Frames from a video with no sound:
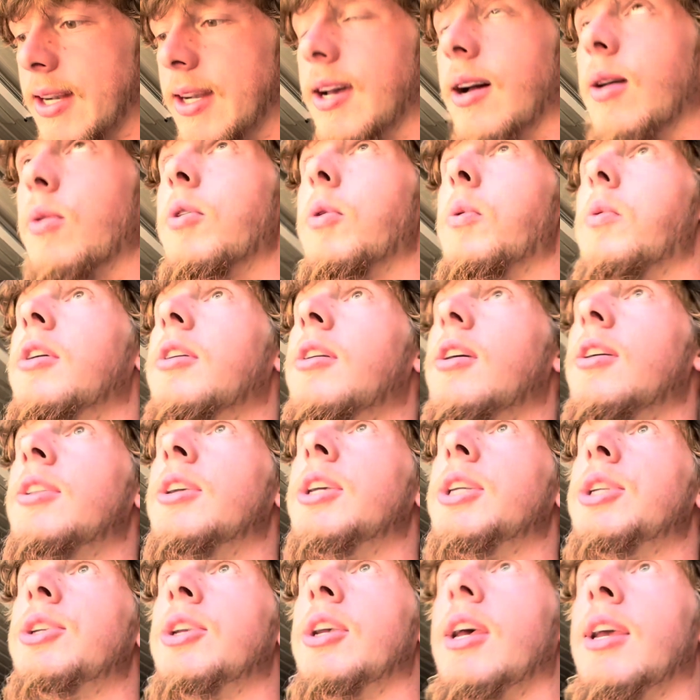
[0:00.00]
we'll work on
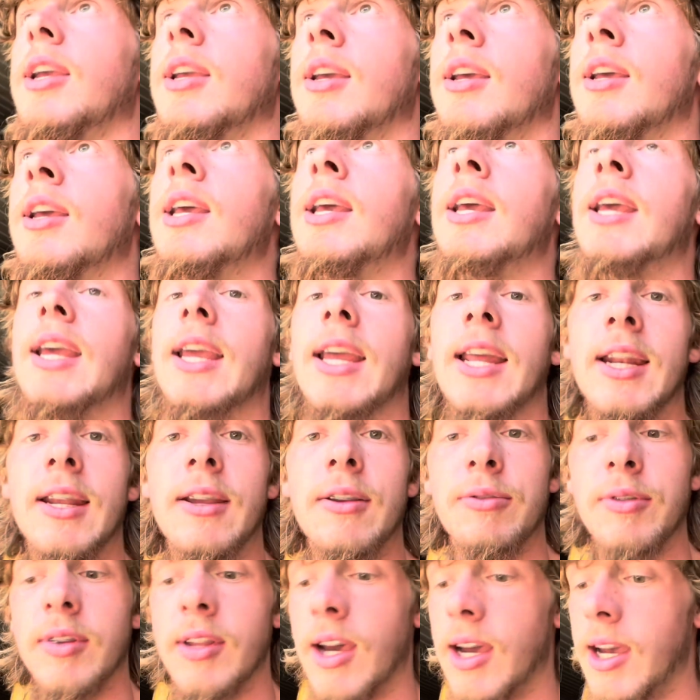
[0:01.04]
this thing. And
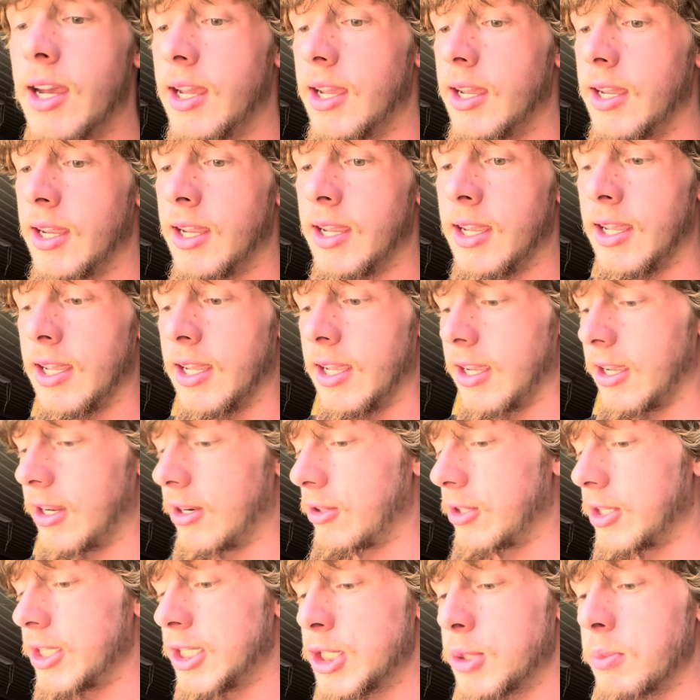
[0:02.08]
if not, it'll
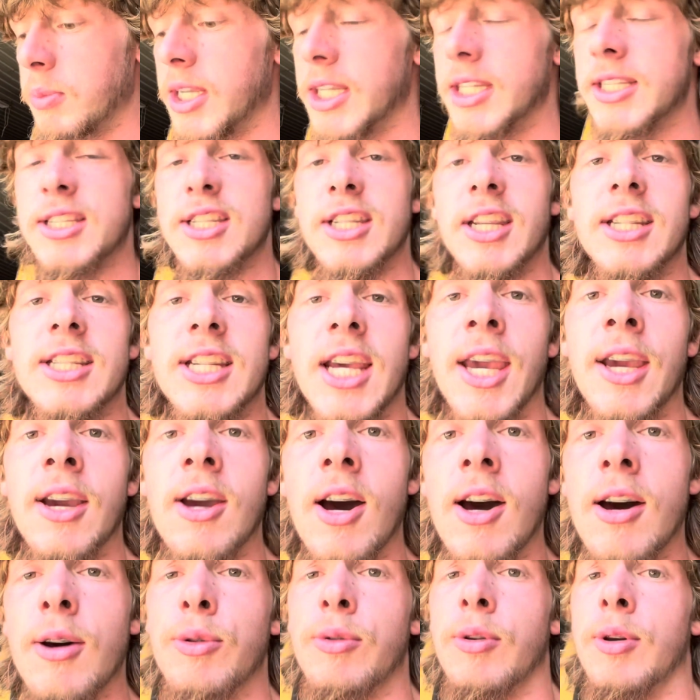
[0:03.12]
at least be easy to take
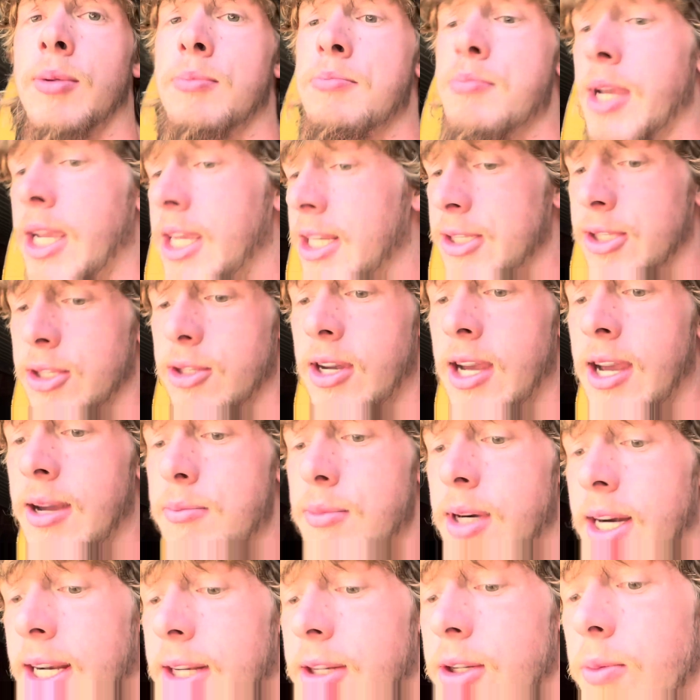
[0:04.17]
off because it'll have
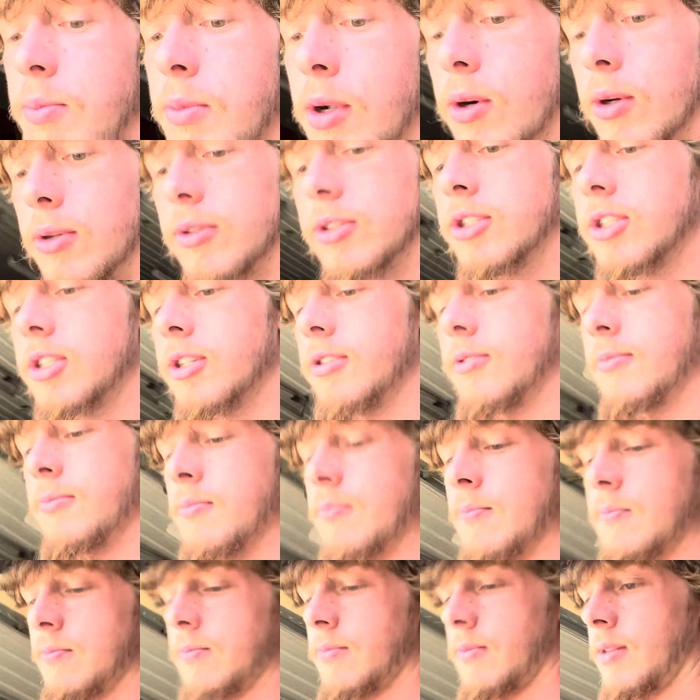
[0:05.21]
brand new bolts.
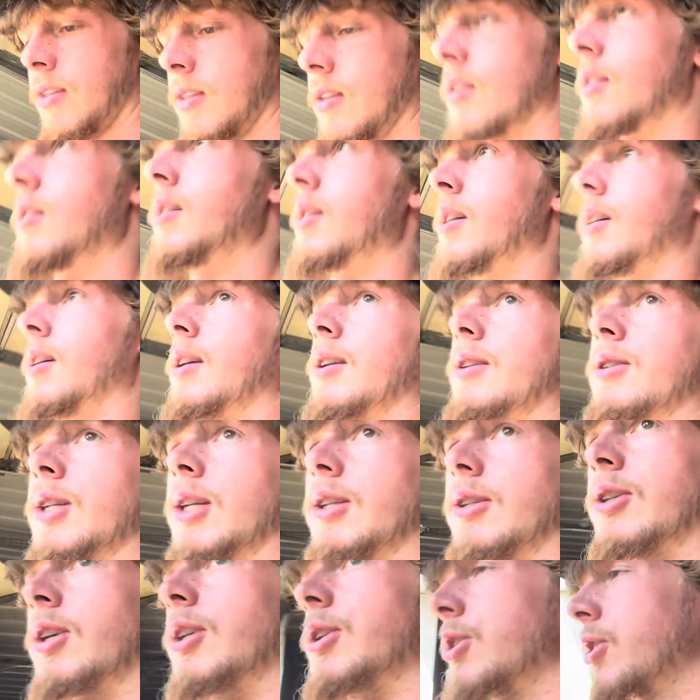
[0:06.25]
Since this